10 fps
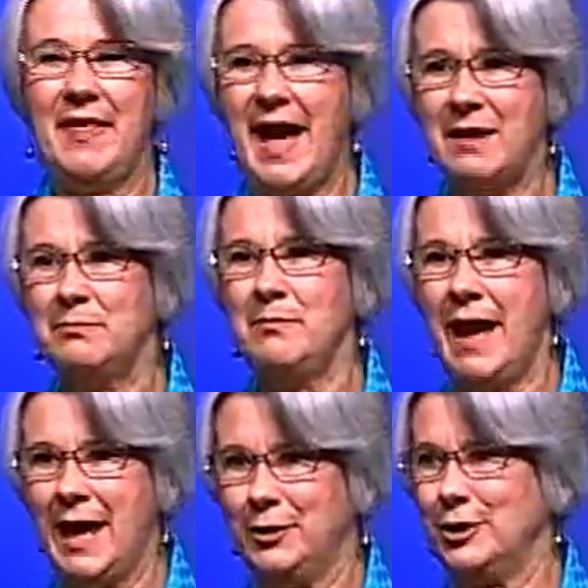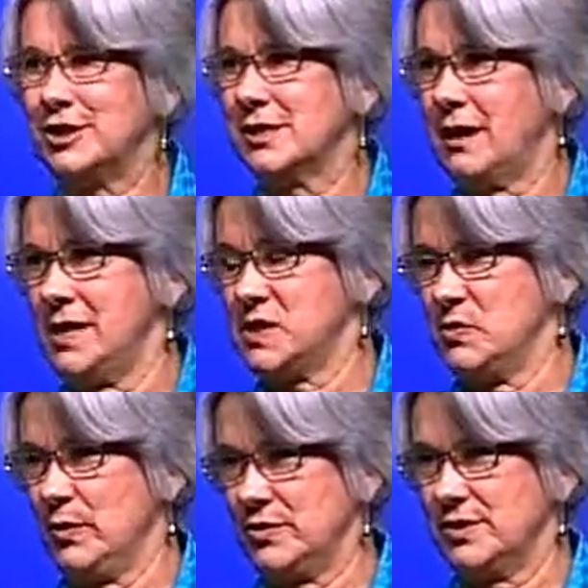That mattered to
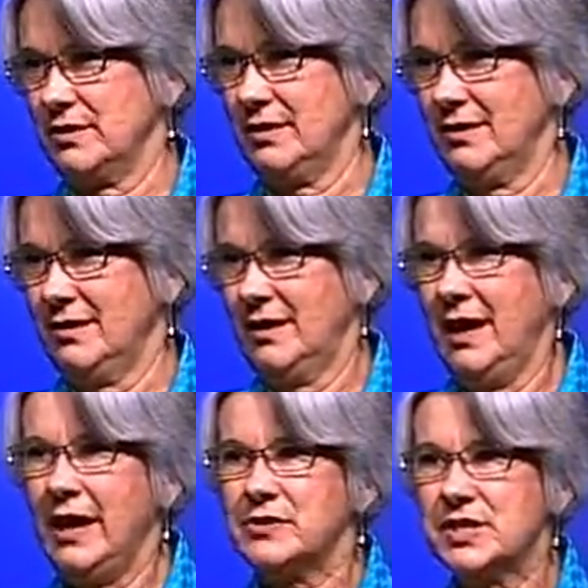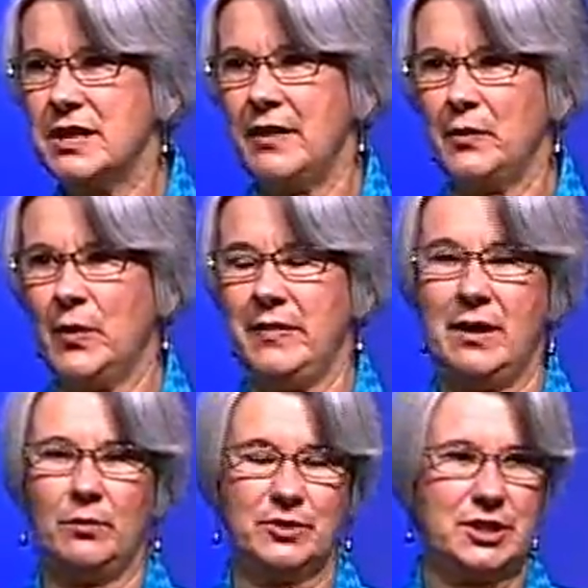customers. Here's another one
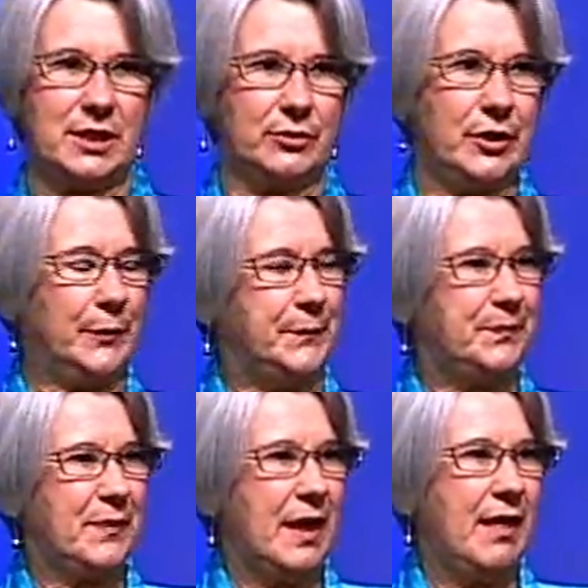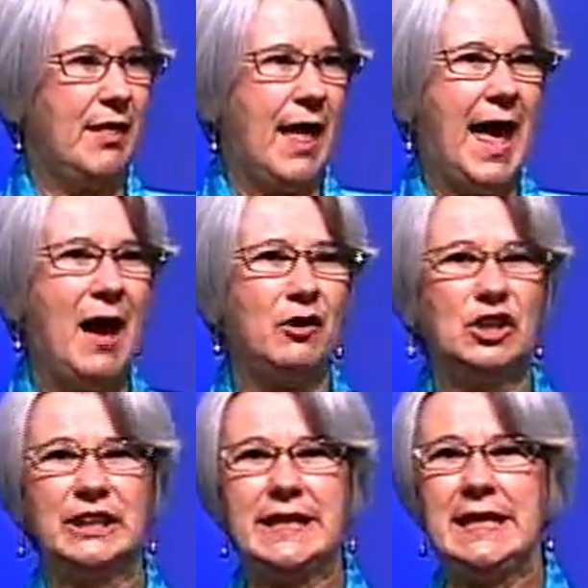that'll tickle you. How
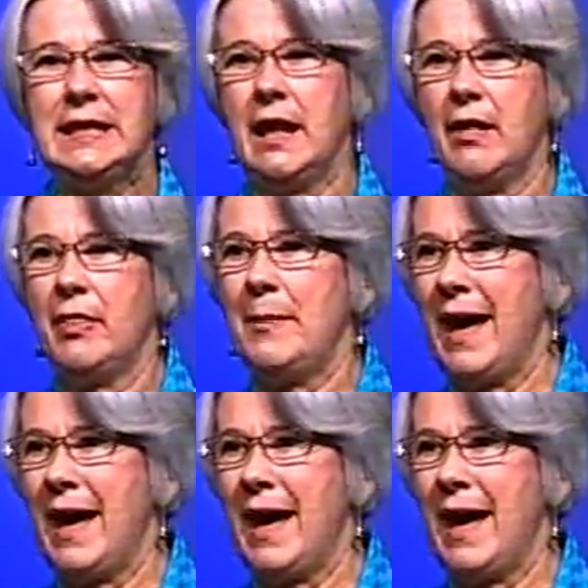clean the